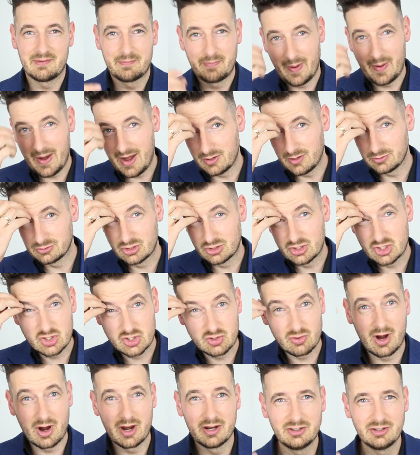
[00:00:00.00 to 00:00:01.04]
about
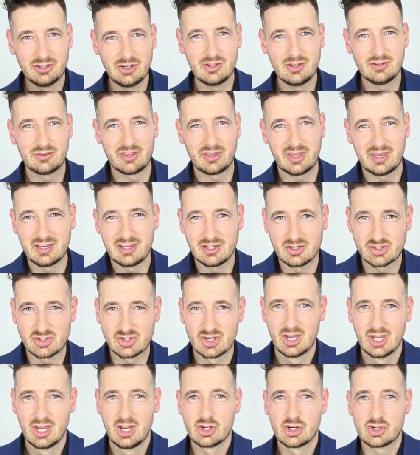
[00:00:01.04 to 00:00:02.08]
trying new
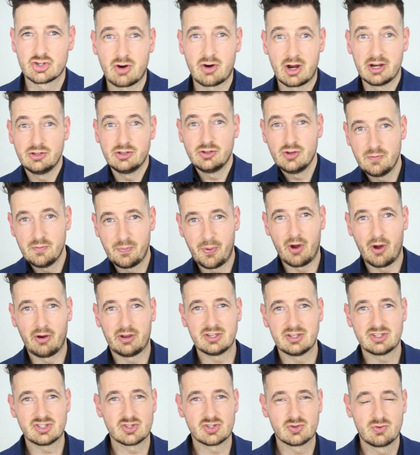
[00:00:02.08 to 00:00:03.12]
things, trying new
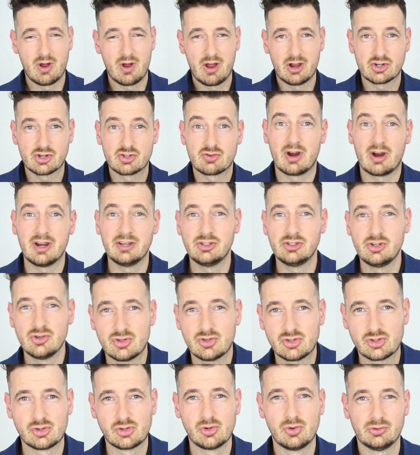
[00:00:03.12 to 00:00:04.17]
pocket square, trying new
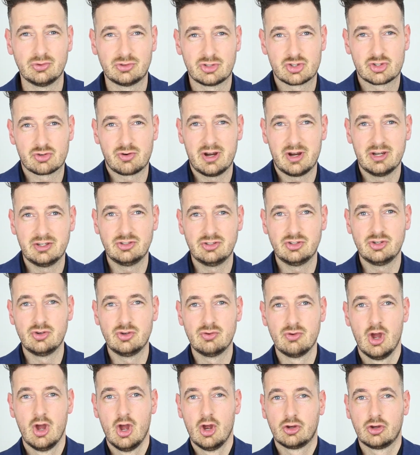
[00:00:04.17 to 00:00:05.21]
suit, trying
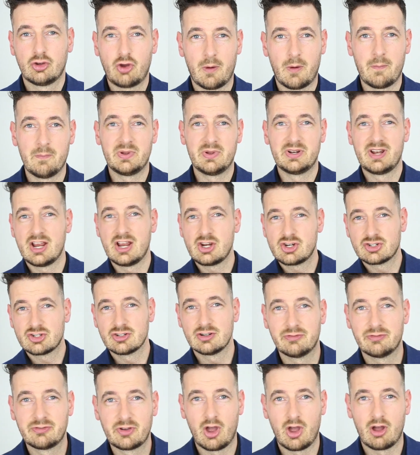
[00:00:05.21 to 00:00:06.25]
new combination
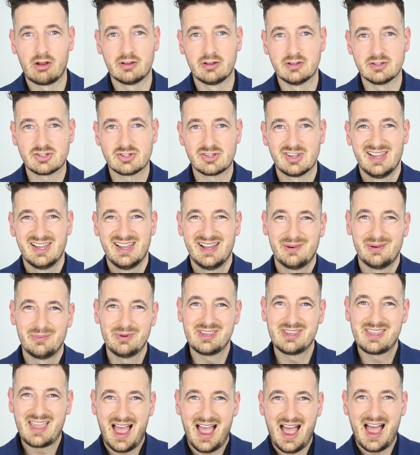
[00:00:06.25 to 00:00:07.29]
of colors.
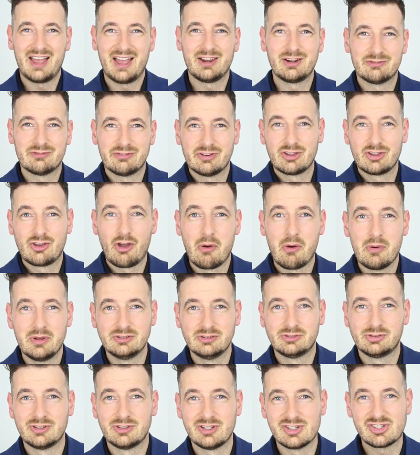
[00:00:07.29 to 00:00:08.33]
We kind of go
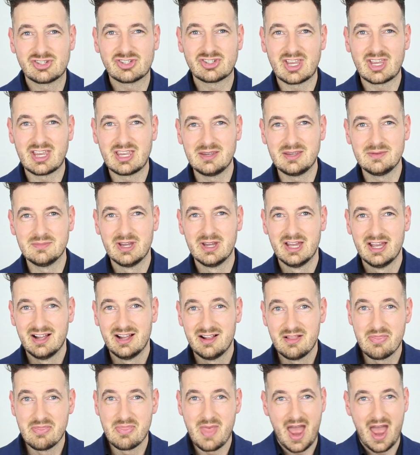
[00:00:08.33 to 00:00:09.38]
into the same
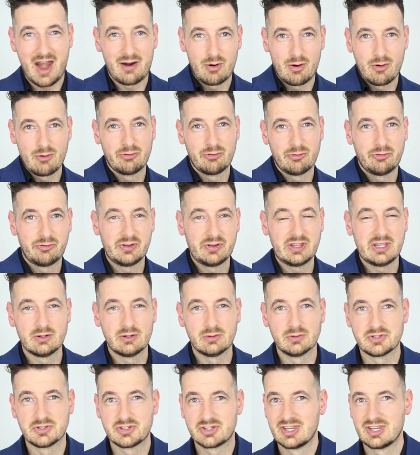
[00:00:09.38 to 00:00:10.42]
narrow
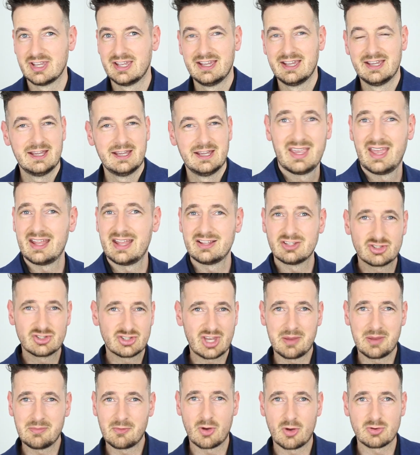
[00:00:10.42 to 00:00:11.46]
fields, and
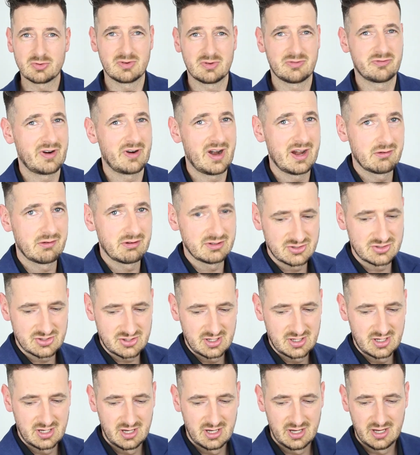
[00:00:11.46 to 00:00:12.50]
same goes with fragrance.
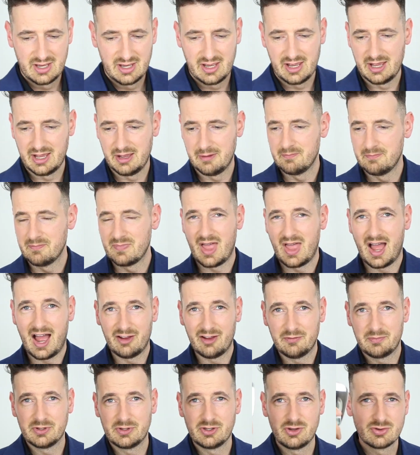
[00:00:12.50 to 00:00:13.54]

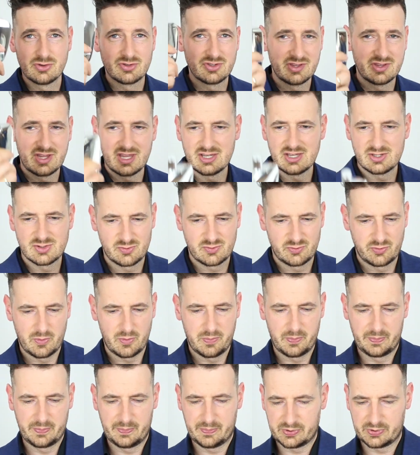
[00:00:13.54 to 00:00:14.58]
I've been using this for
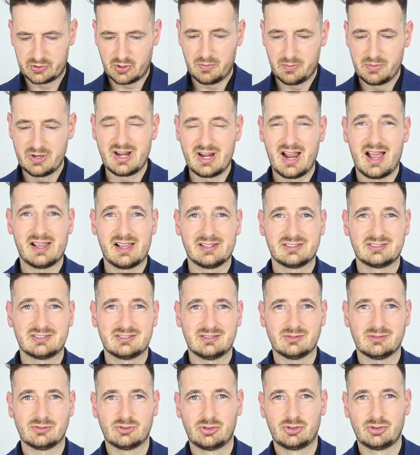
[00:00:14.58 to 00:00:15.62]
probably
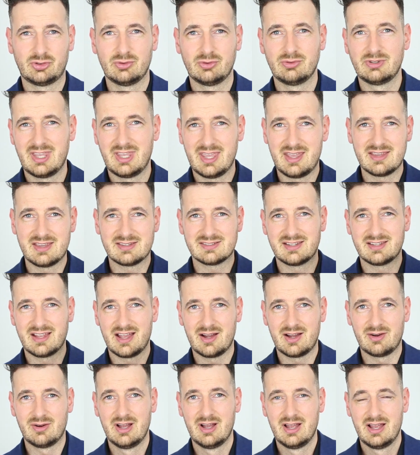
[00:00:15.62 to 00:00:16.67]
last 2 years
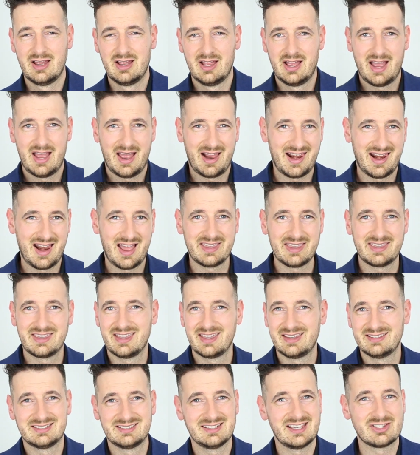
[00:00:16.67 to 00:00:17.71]
now. I like
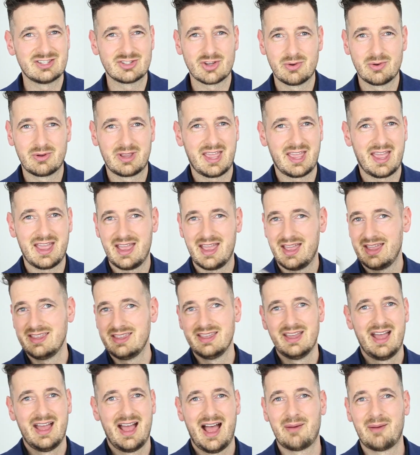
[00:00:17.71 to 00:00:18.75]
it, it's
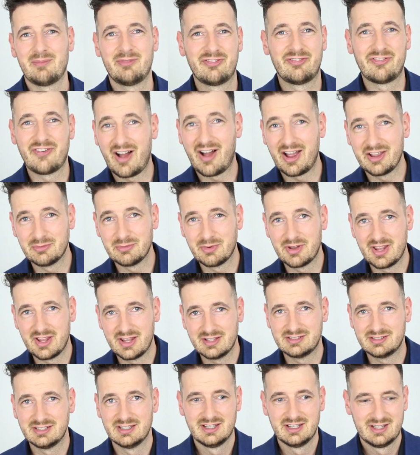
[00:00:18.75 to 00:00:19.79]
okay, I'm fine with
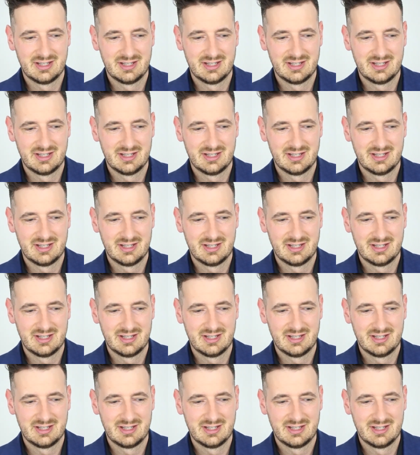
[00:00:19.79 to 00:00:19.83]
it.